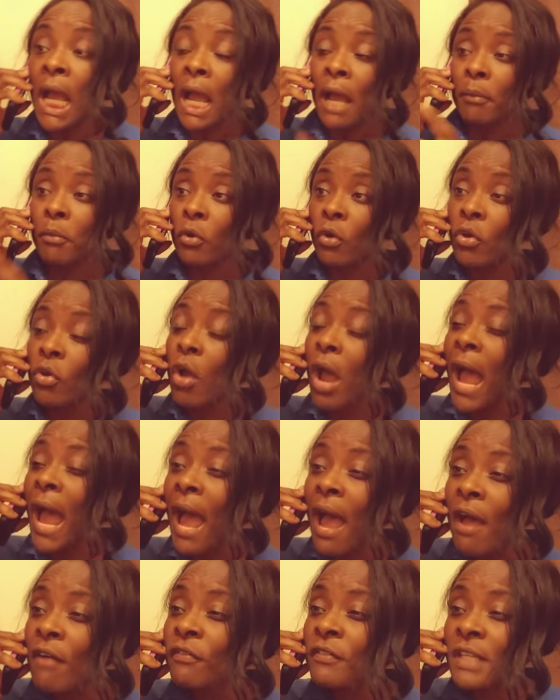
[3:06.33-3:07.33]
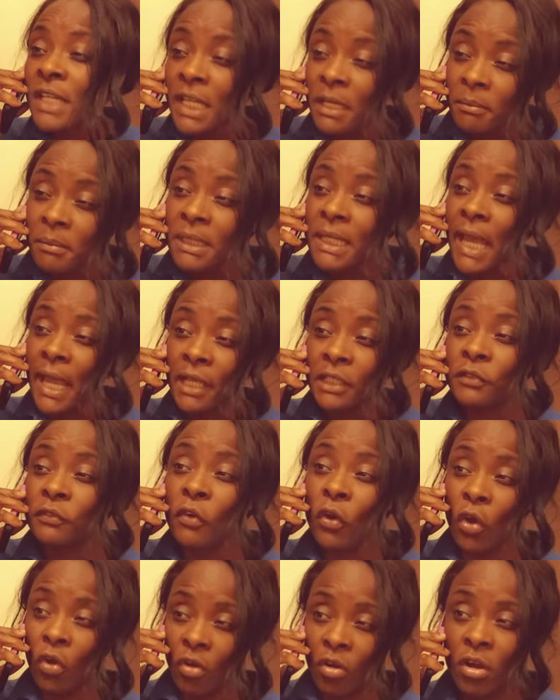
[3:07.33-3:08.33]
I'm gonna have name tags
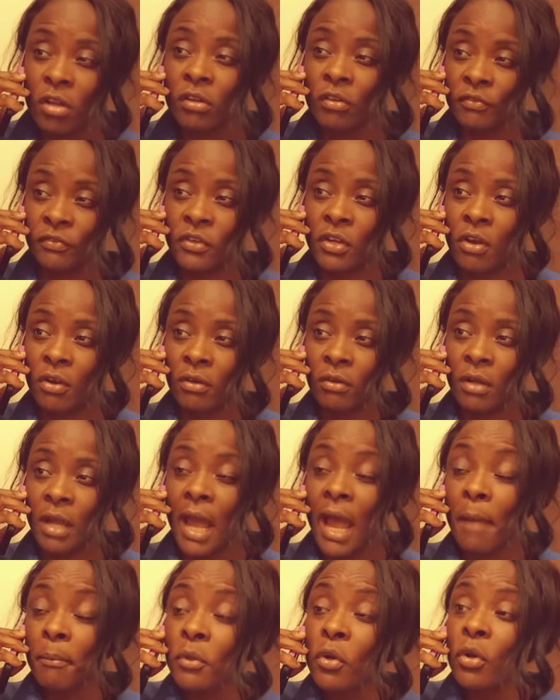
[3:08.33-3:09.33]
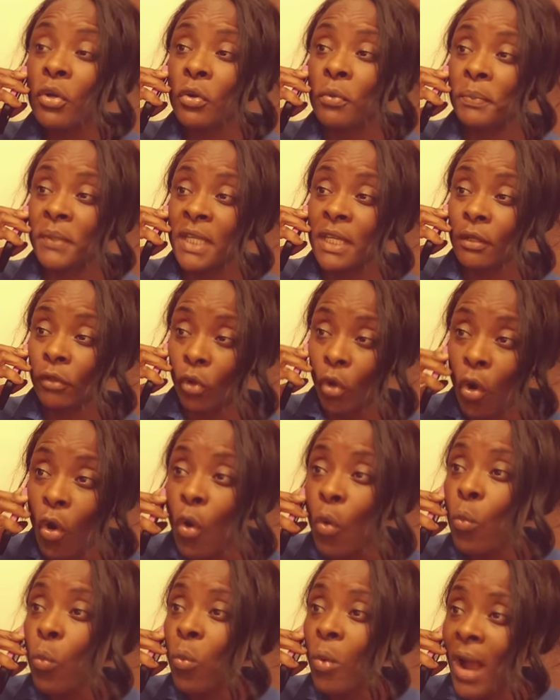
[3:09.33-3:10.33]
for all of y'all. I'm gonna be in
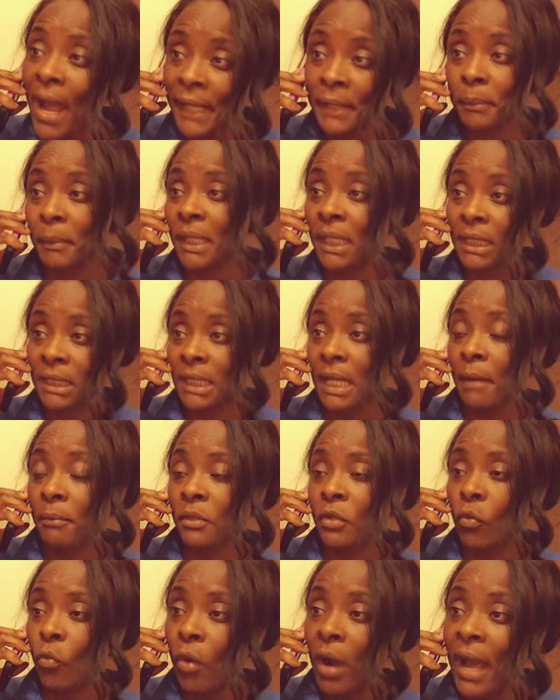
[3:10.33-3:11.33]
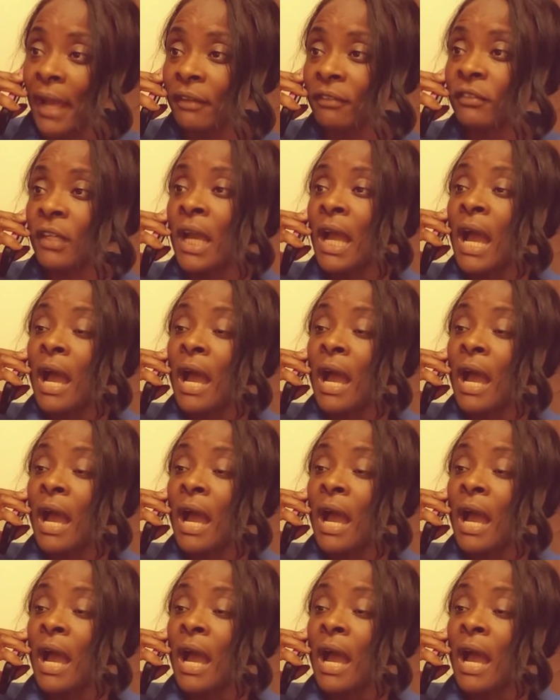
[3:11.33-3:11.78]
all white because I'm the wife.